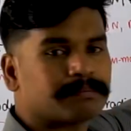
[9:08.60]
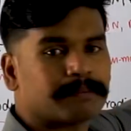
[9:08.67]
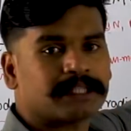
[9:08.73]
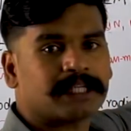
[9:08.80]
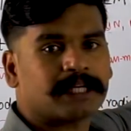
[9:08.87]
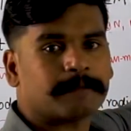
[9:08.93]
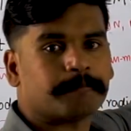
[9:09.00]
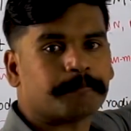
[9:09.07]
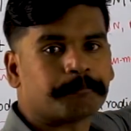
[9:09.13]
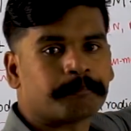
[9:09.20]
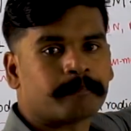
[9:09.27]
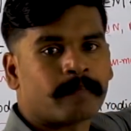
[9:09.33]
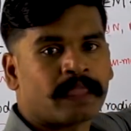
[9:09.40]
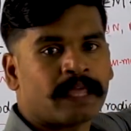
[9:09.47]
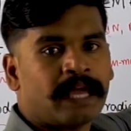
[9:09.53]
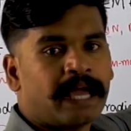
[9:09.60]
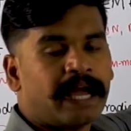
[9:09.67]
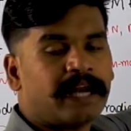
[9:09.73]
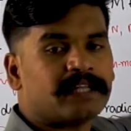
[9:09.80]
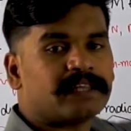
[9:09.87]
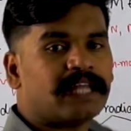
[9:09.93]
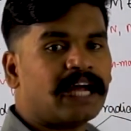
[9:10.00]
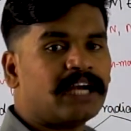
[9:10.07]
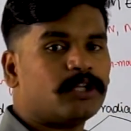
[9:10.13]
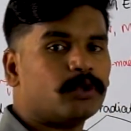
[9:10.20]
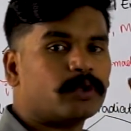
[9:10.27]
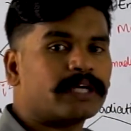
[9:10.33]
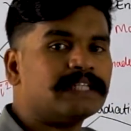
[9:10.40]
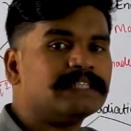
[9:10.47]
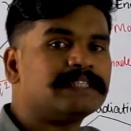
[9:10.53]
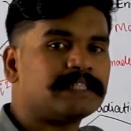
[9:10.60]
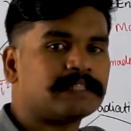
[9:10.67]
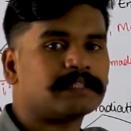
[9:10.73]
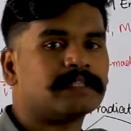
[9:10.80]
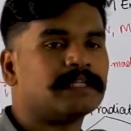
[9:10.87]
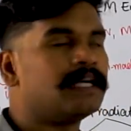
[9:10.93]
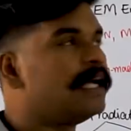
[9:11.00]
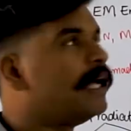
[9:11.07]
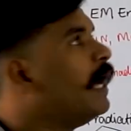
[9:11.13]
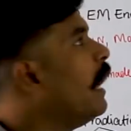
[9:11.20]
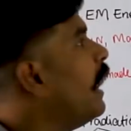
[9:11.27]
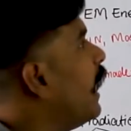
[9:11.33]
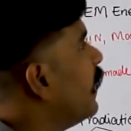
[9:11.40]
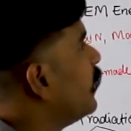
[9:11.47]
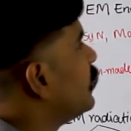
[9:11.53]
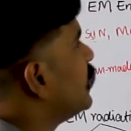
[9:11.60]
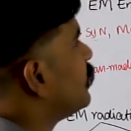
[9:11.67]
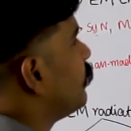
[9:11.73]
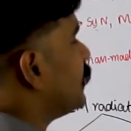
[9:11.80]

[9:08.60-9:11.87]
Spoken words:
spectrum, and that you can see. And this